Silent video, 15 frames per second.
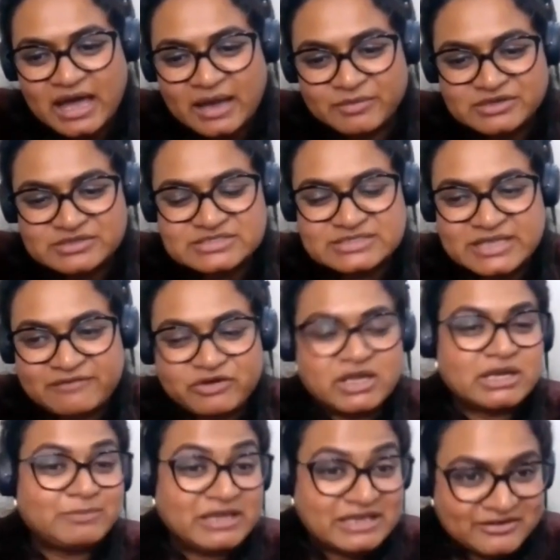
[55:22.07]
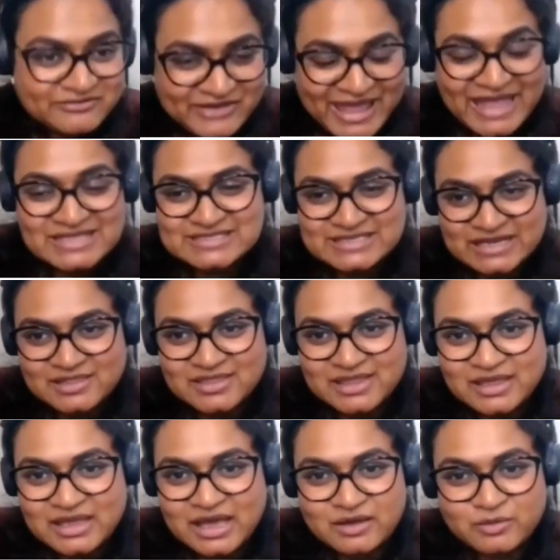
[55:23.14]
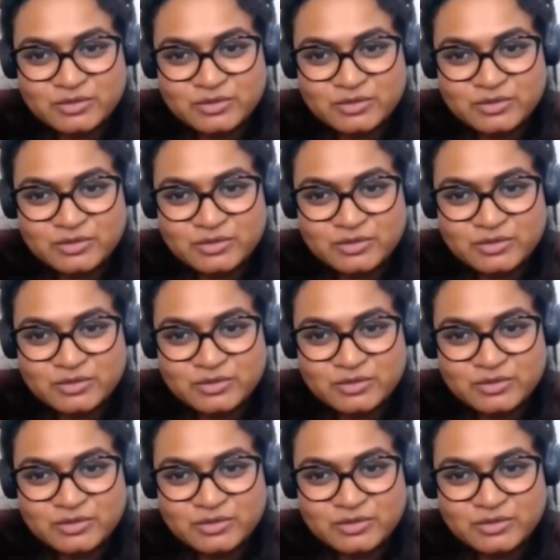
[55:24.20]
There's never going to be enough hands. And I think